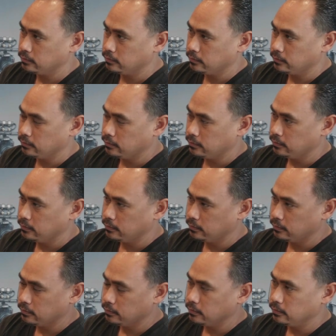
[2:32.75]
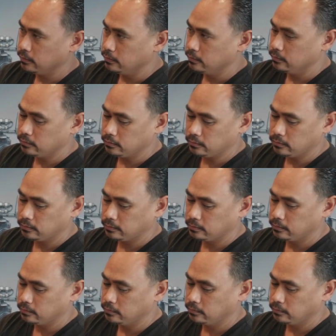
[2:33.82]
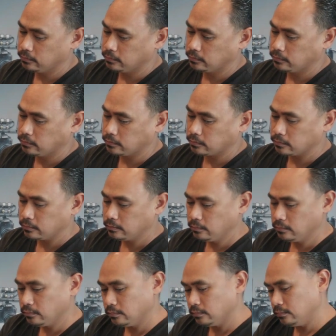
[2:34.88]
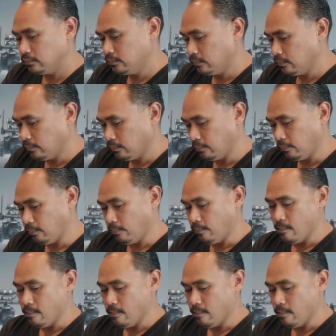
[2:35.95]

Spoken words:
(silent)